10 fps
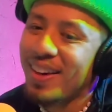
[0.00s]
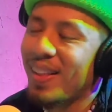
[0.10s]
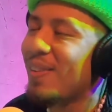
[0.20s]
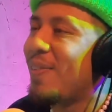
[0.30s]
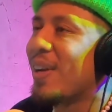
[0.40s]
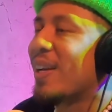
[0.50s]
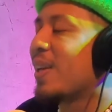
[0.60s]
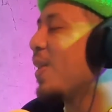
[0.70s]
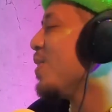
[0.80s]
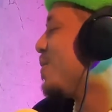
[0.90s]
y'all are fucking
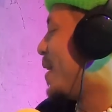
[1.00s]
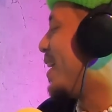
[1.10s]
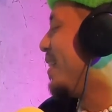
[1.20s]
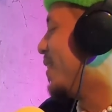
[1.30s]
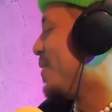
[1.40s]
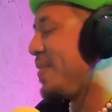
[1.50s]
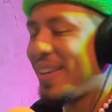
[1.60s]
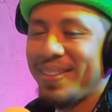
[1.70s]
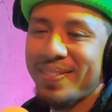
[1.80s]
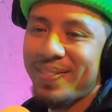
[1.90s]
close-minded, homie.
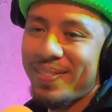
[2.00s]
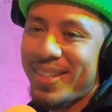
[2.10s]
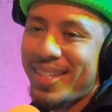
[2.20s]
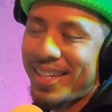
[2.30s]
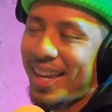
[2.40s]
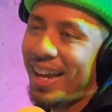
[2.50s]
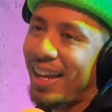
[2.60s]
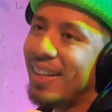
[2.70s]
Yeah.